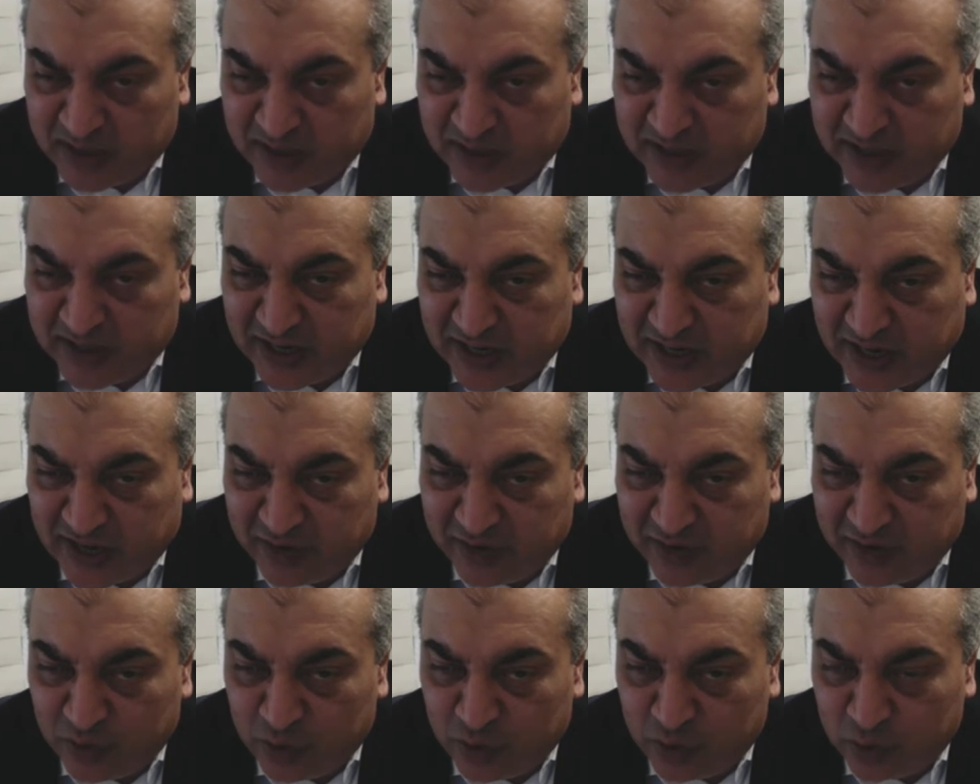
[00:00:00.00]
that they
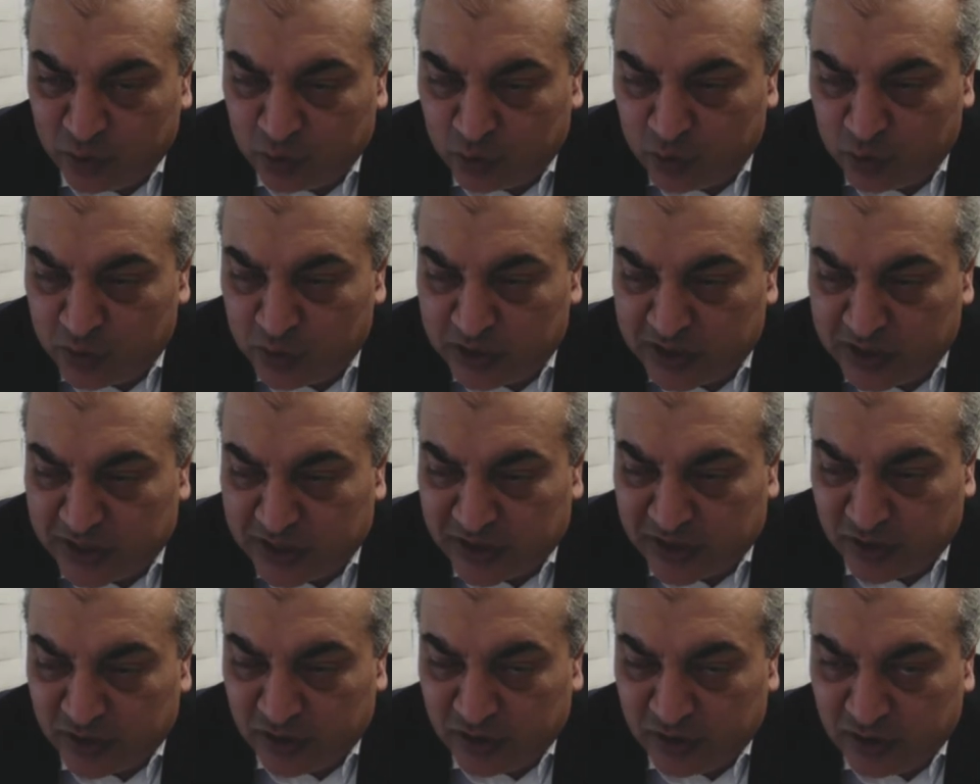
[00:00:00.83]
have owed to each
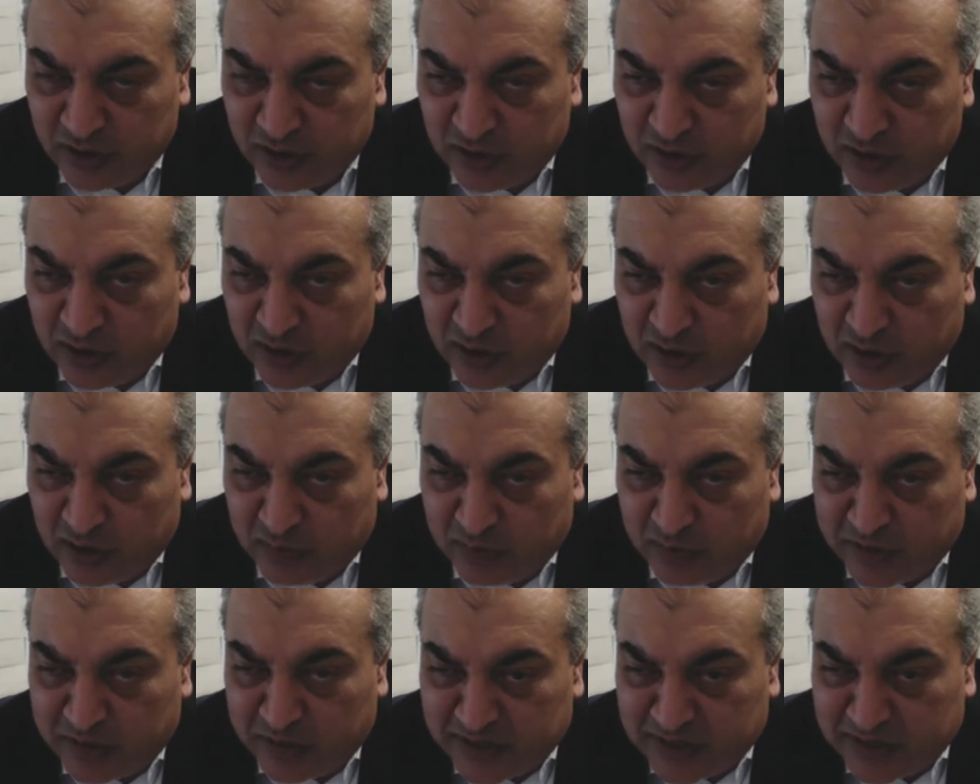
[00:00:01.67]
other,
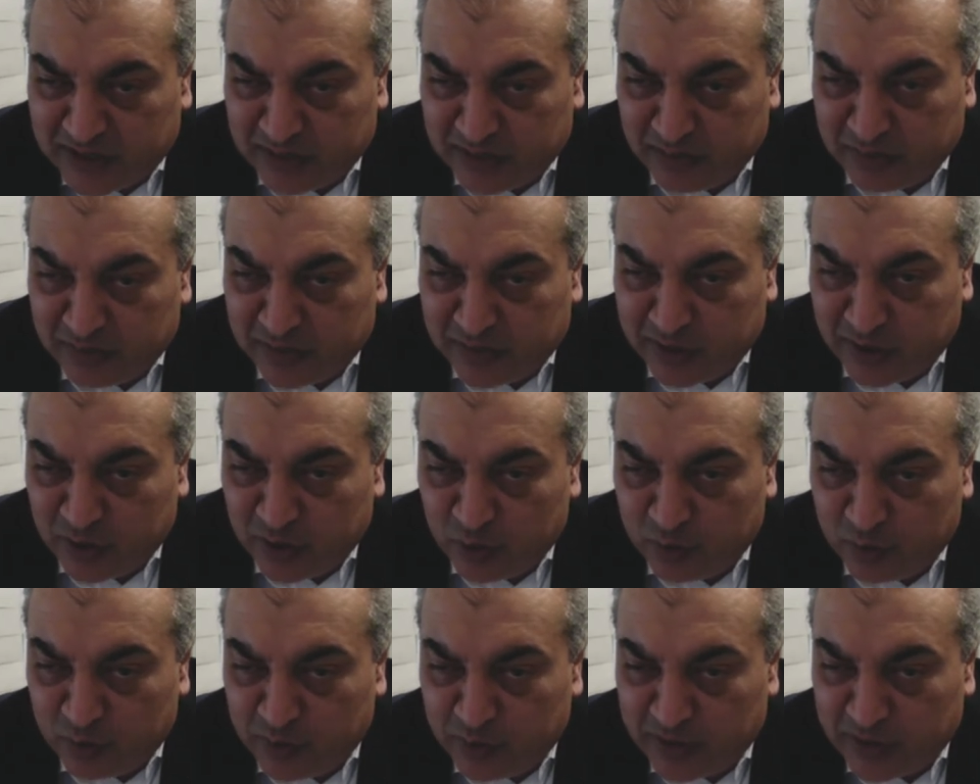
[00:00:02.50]
but
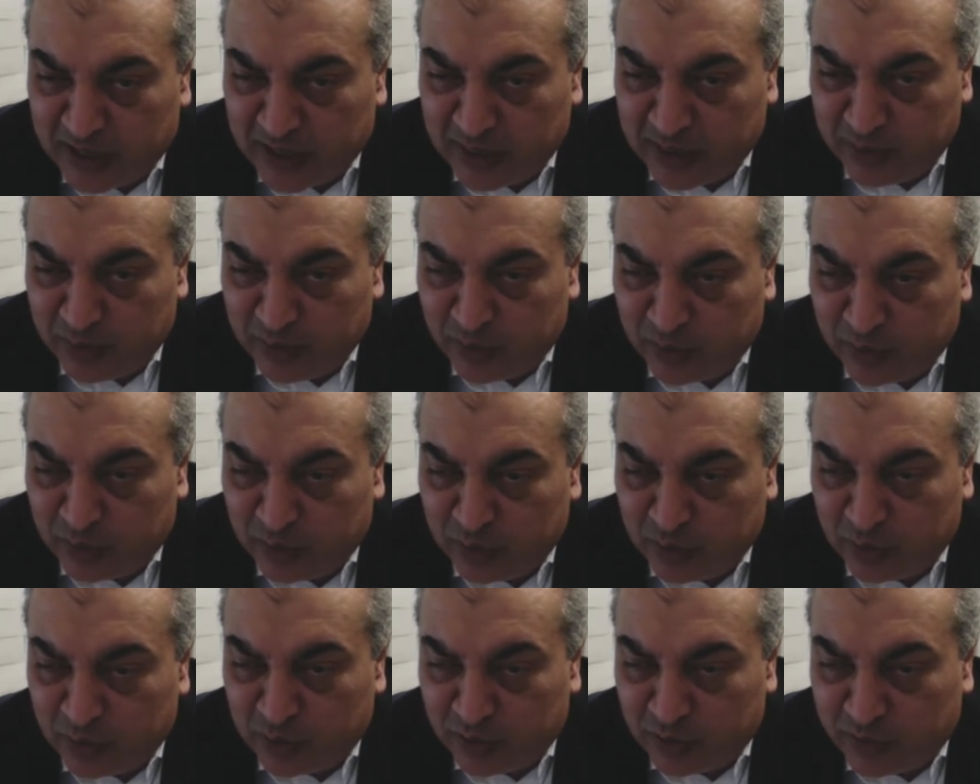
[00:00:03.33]
simply to be
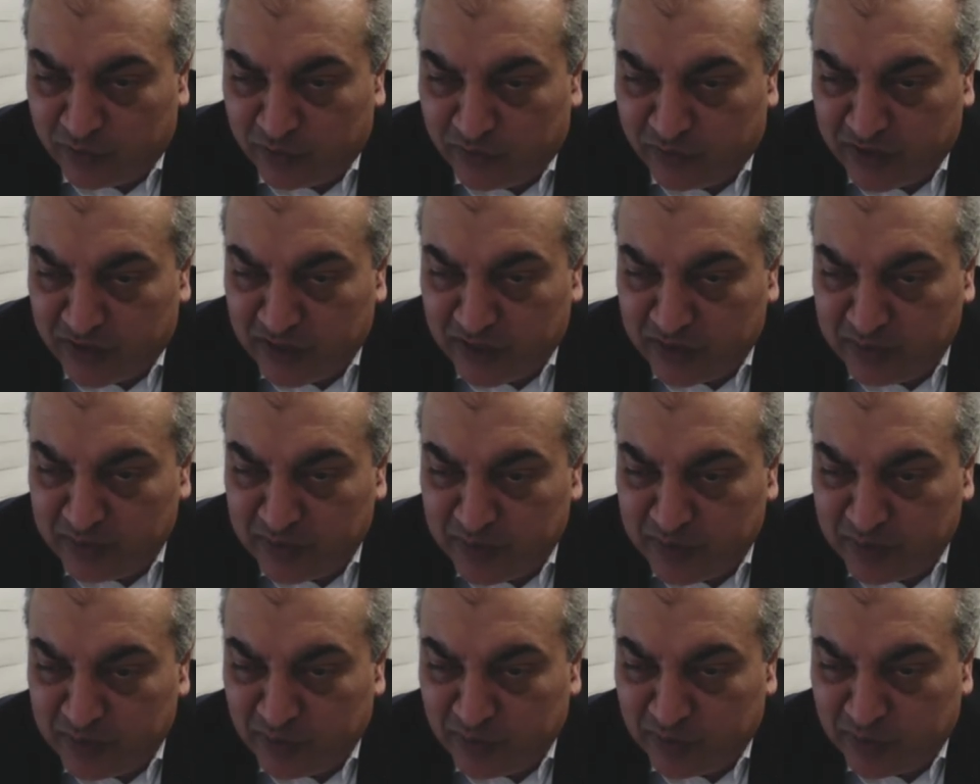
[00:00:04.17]
able to convince
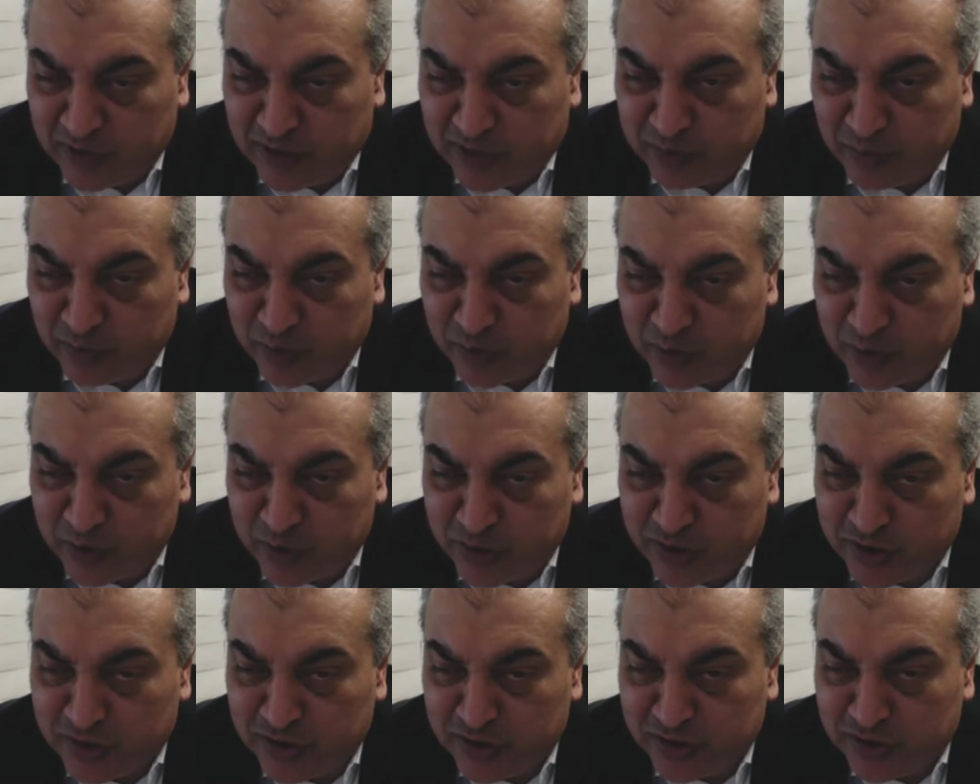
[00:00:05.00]
people that
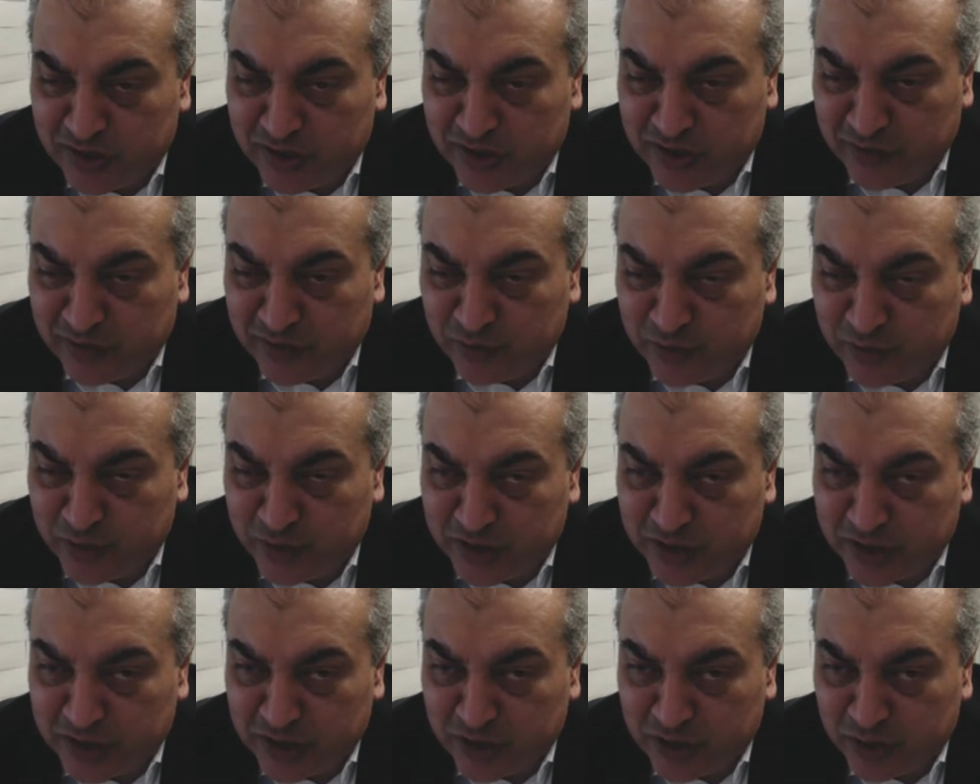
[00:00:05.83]
Mauritius is a safe
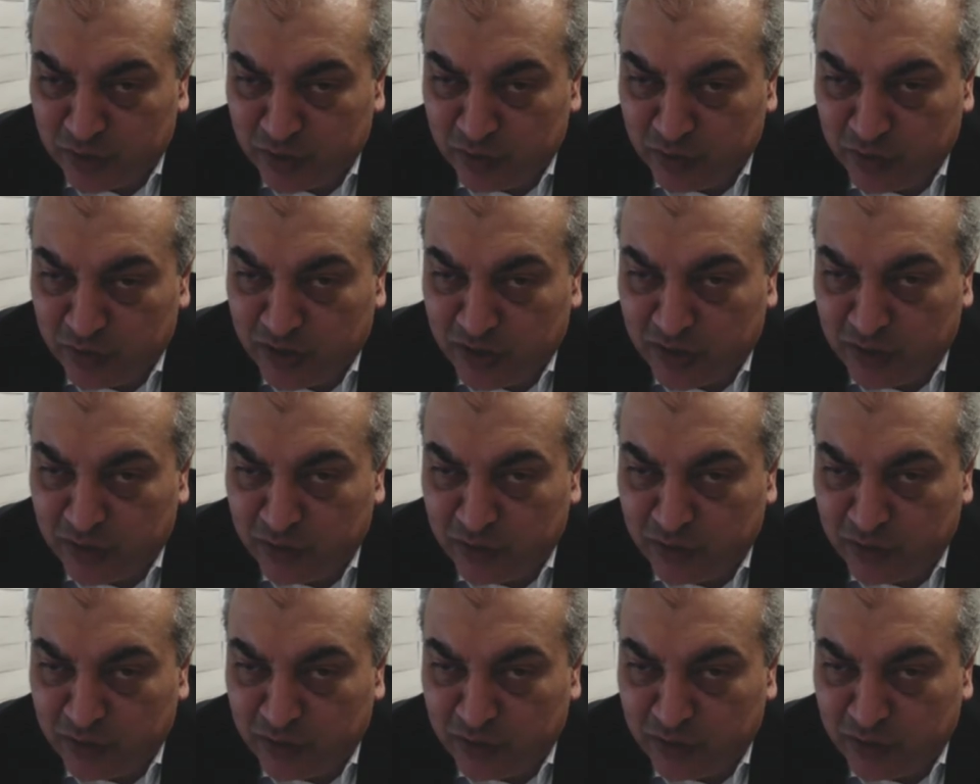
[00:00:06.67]
jurisdiction